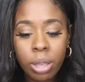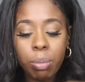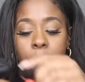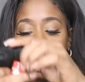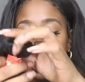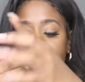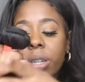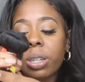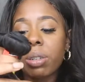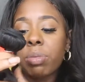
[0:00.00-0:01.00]
But
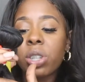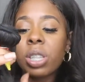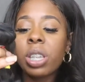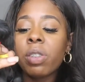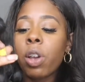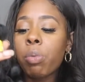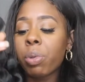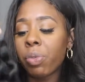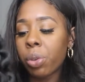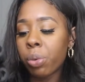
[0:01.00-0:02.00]
just to give y'all a
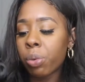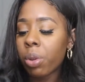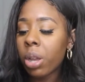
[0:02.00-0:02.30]
review,